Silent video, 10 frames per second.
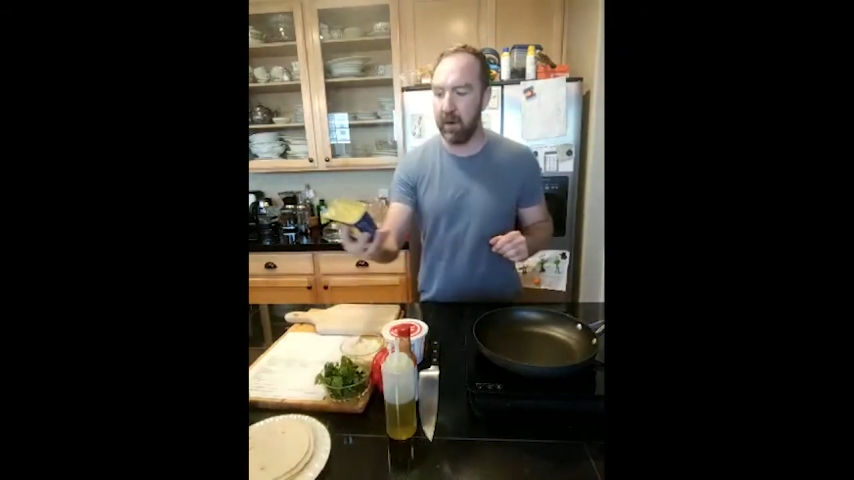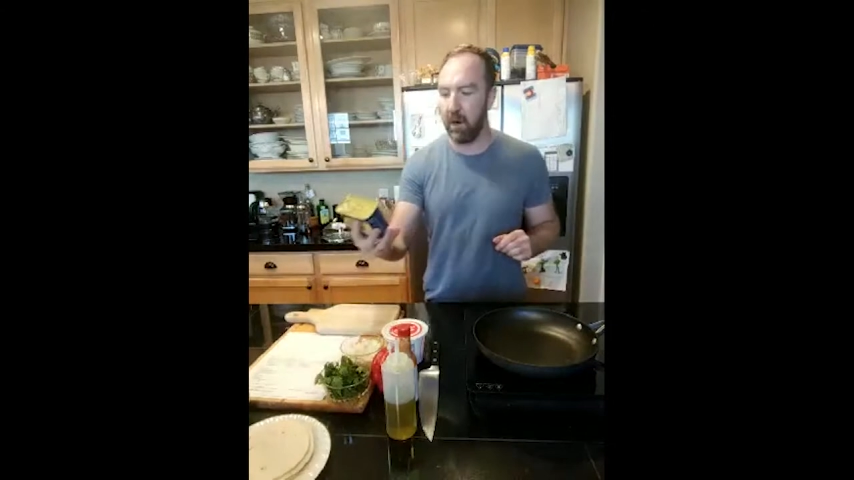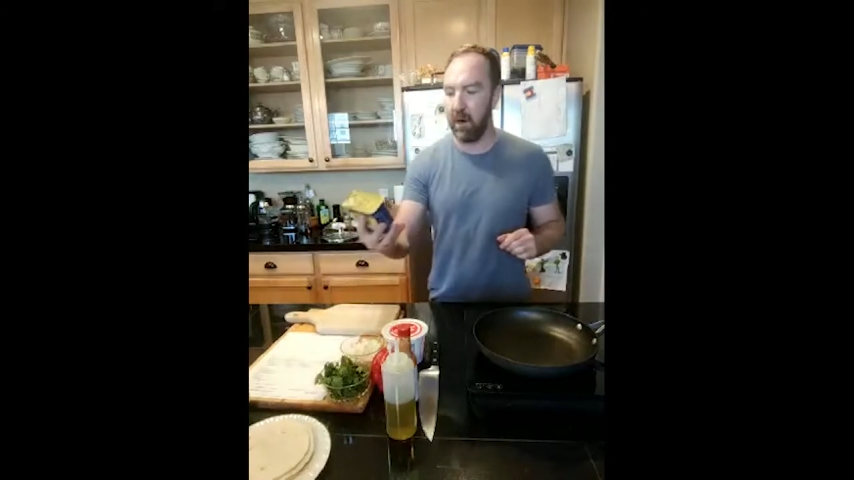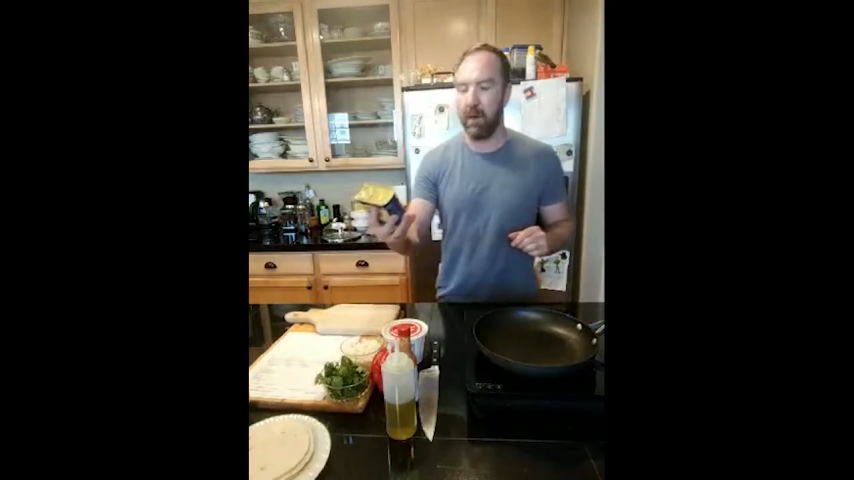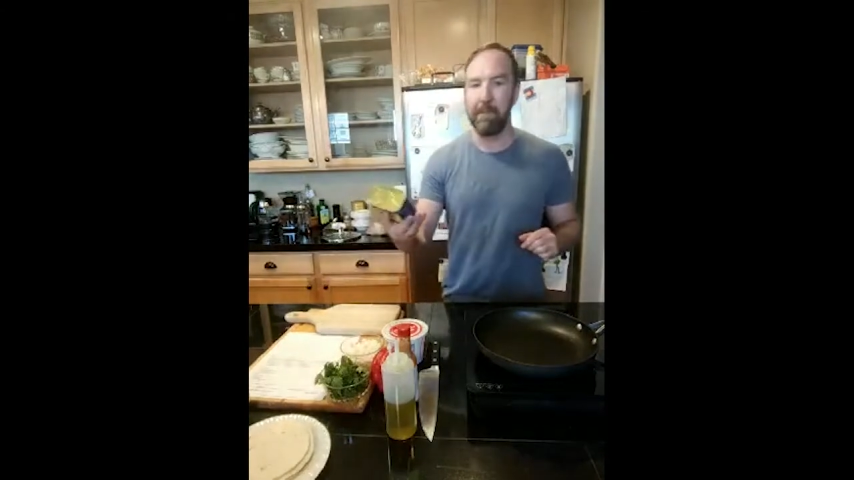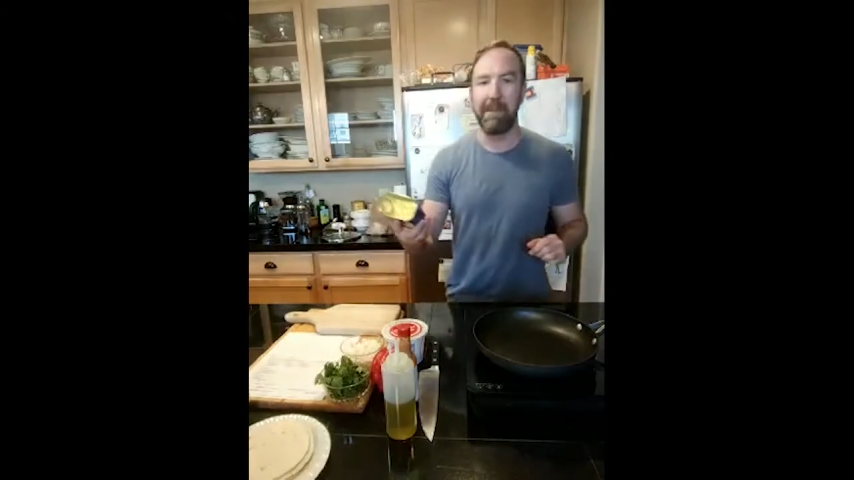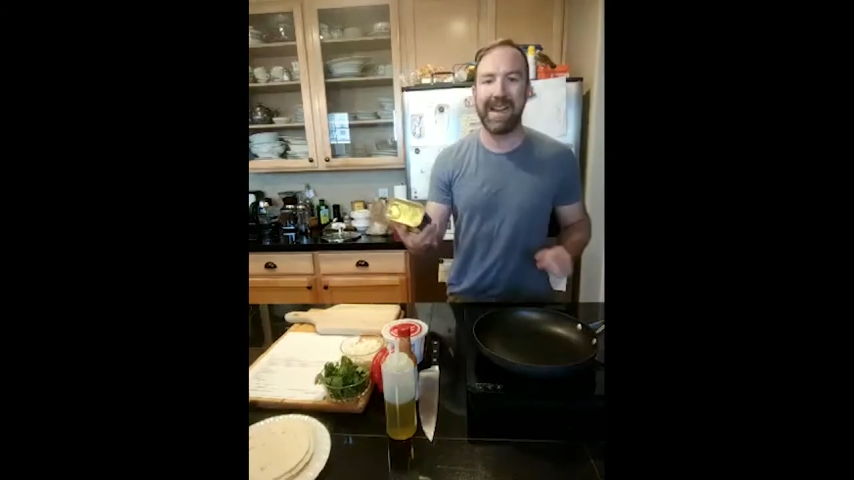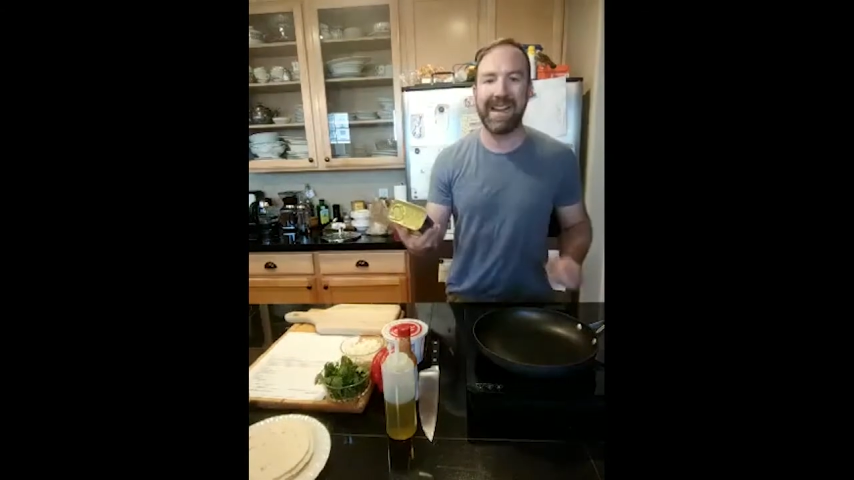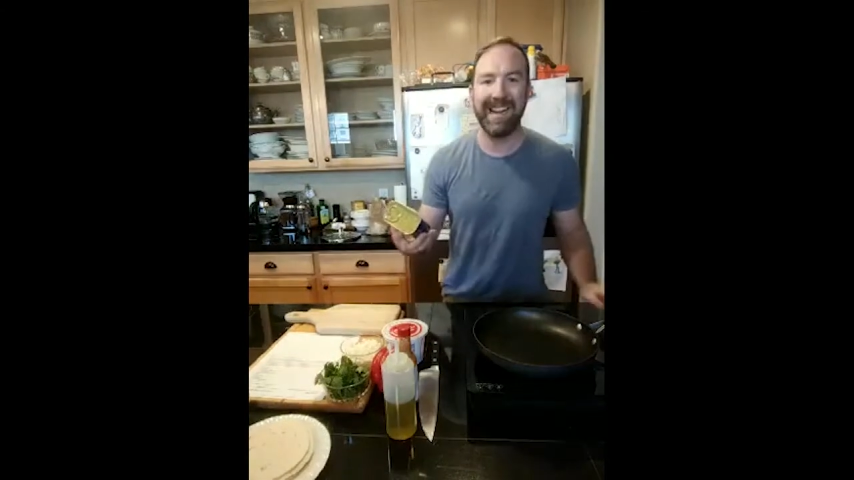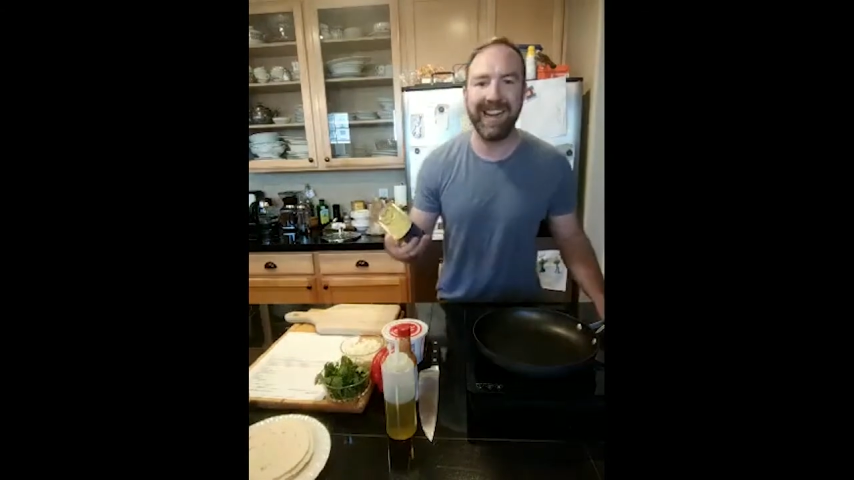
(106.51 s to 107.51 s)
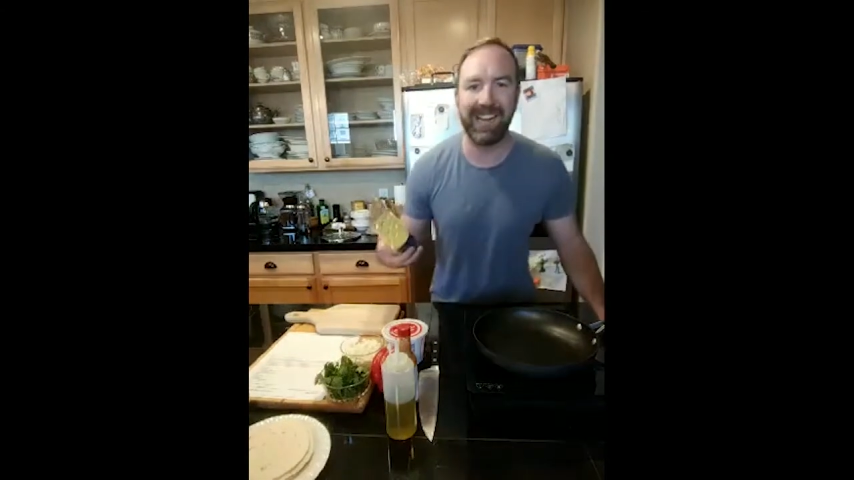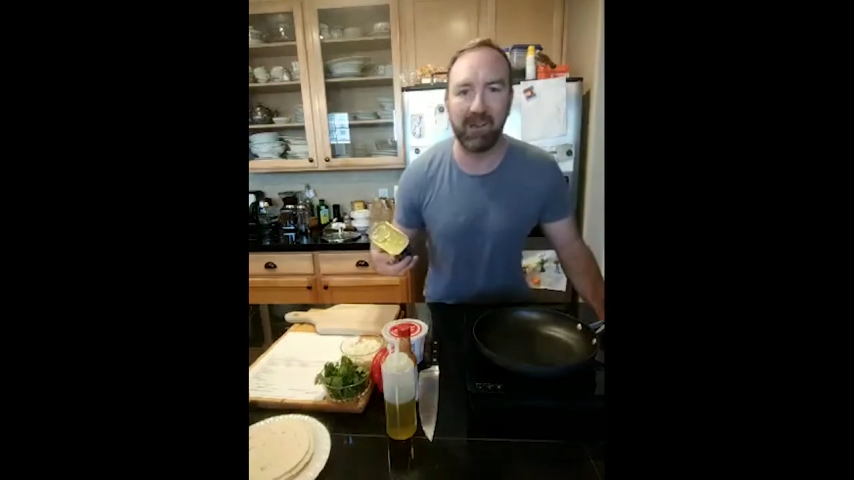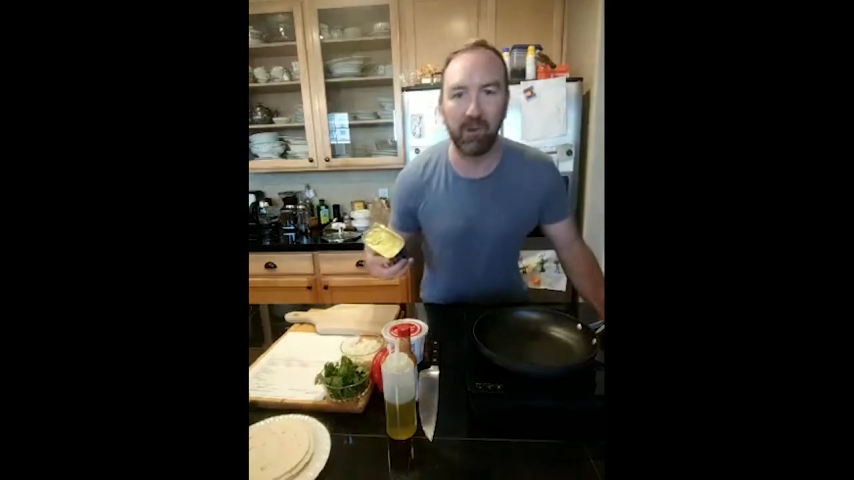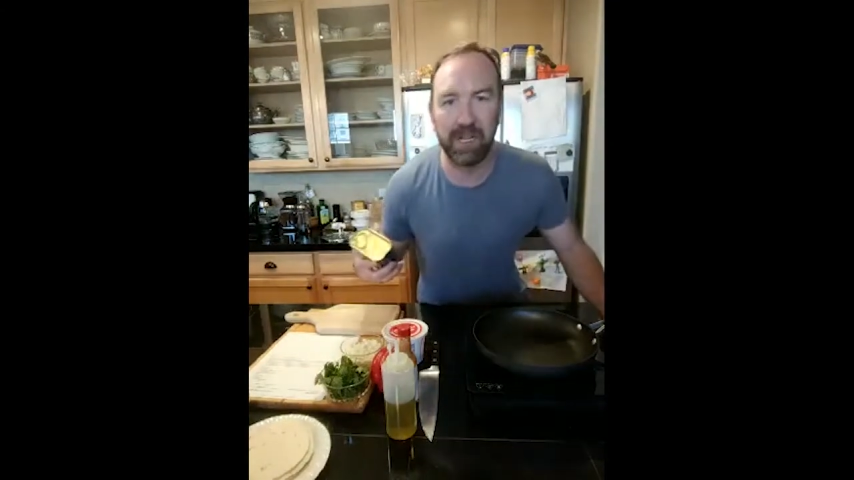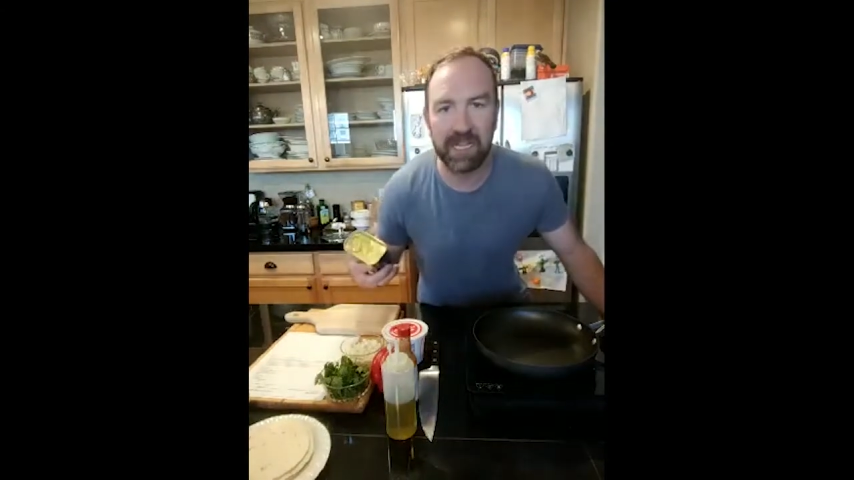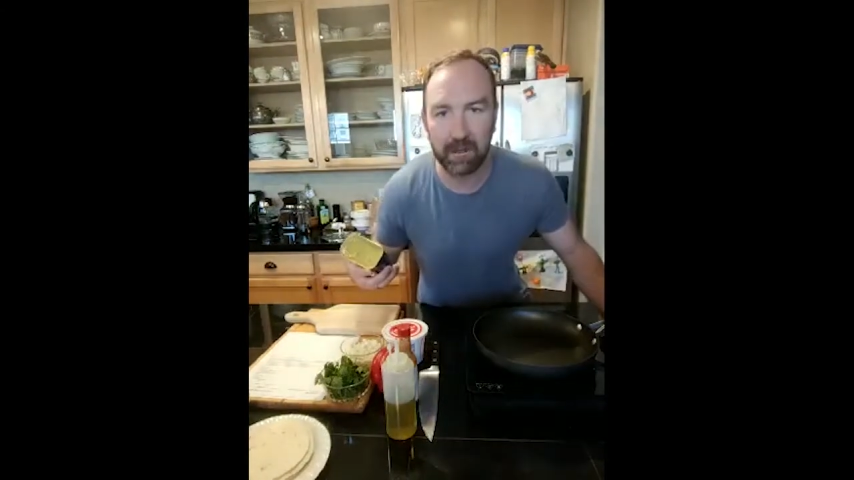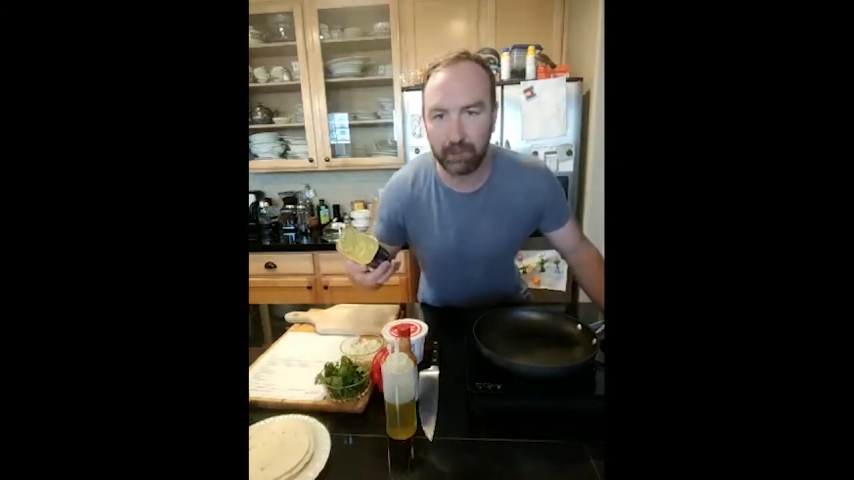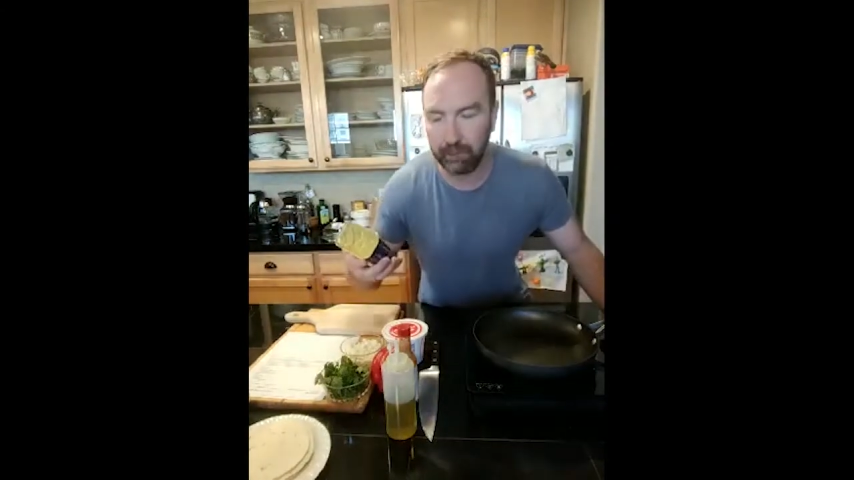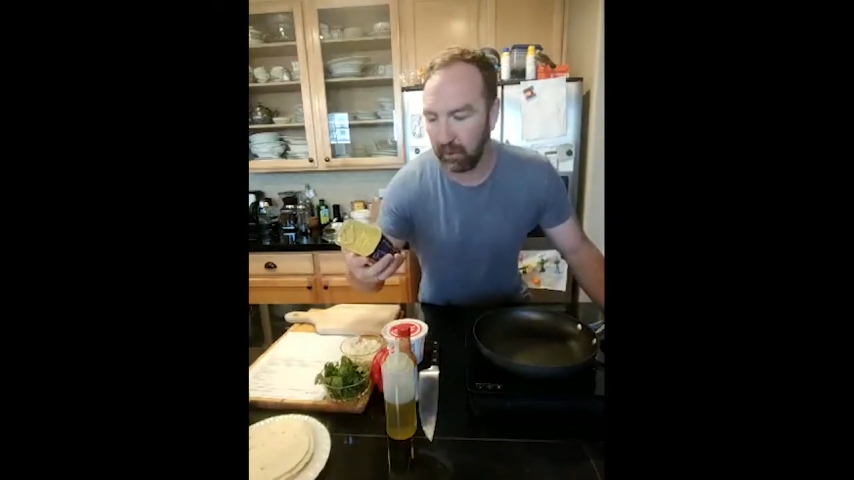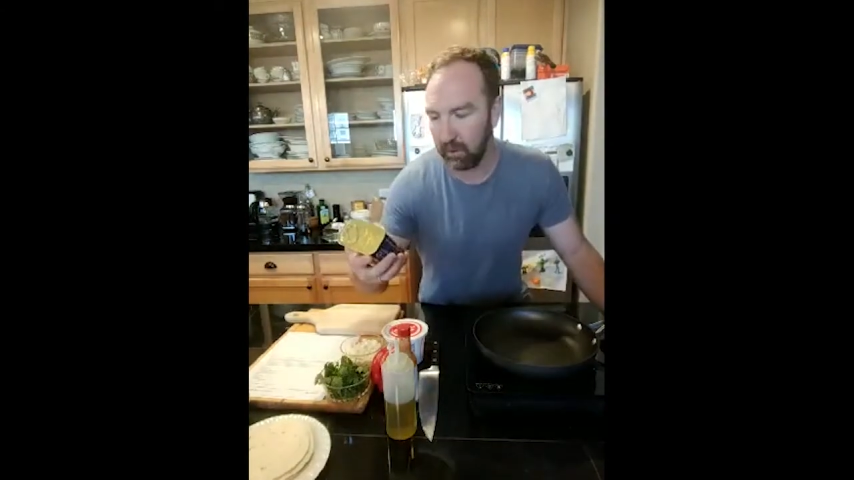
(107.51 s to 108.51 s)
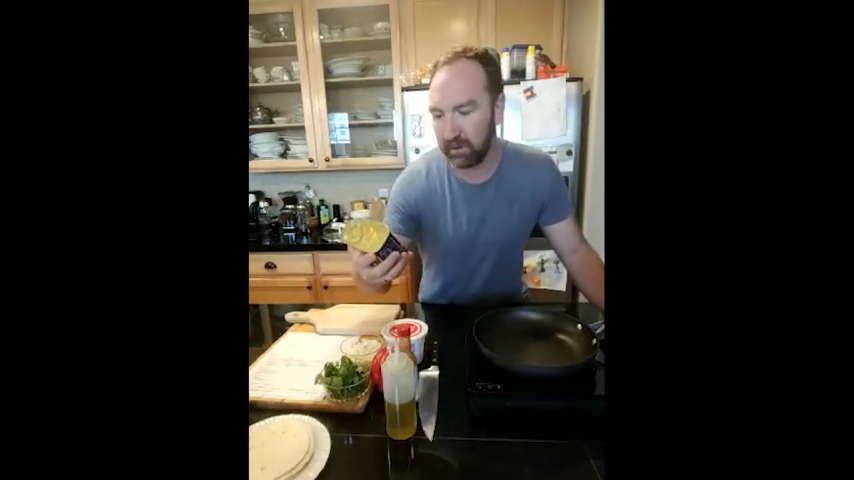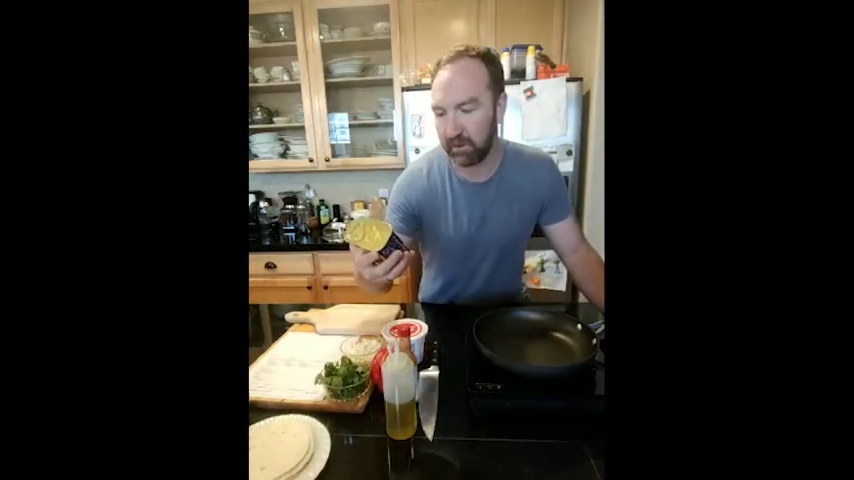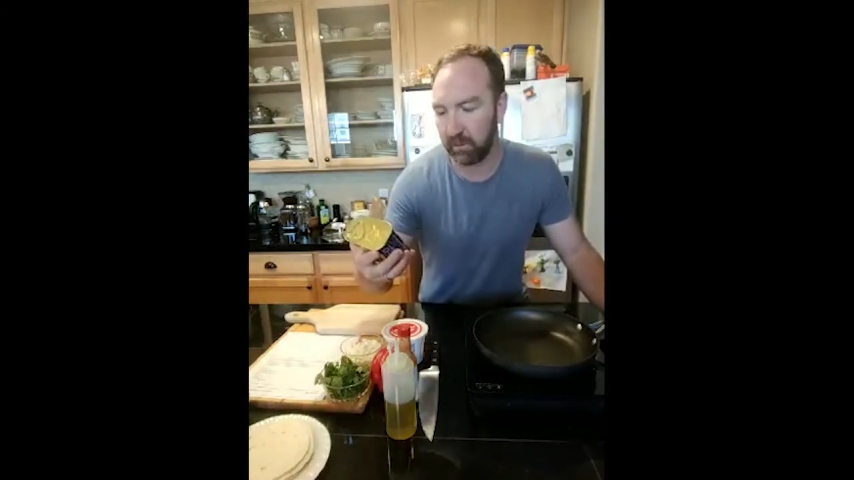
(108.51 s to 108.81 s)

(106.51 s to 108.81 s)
our main ingredient first,